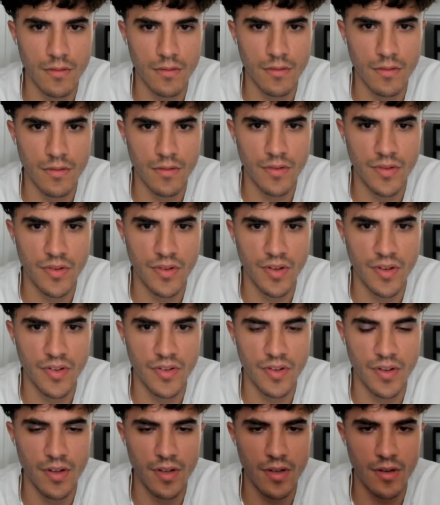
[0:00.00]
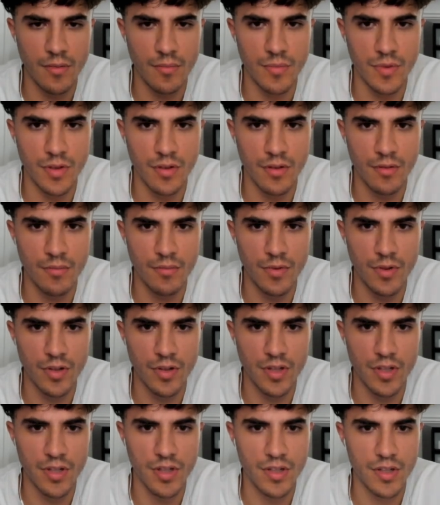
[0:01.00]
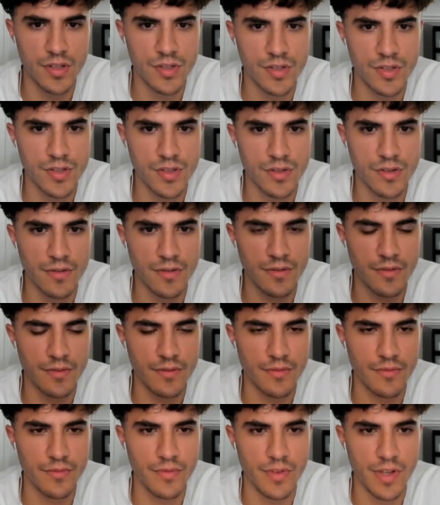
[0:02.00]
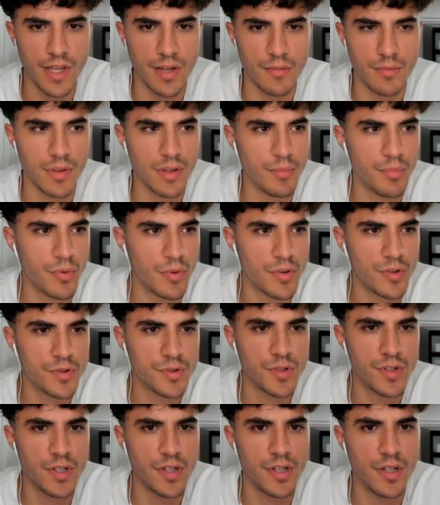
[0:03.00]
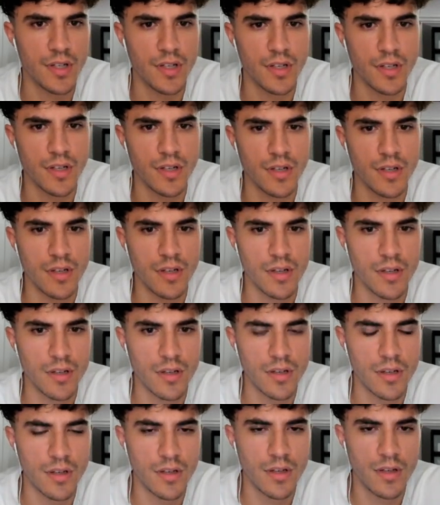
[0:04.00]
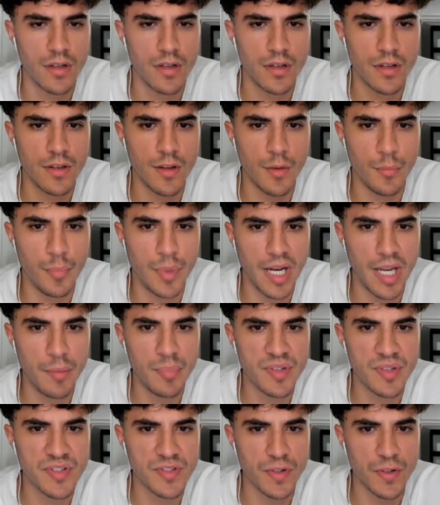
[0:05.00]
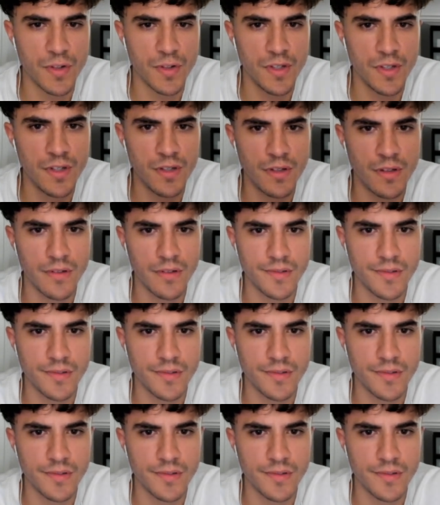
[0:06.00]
Six AM, yep, luggage, family portrait. The pipe is good.